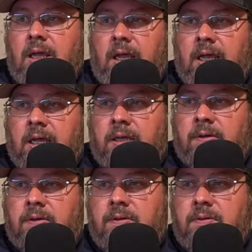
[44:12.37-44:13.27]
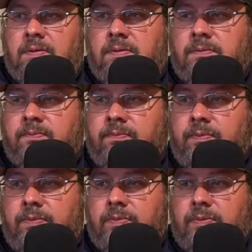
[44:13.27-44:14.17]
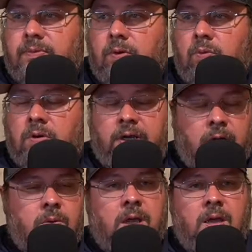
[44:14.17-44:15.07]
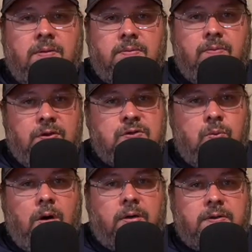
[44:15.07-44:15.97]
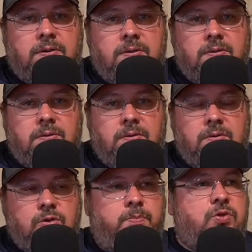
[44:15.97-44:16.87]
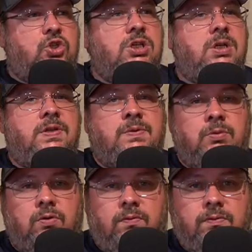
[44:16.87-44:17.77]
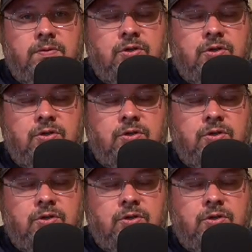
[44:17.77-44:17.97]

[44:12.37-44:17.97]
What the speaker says: And we're like, okay, this worked. Genius move.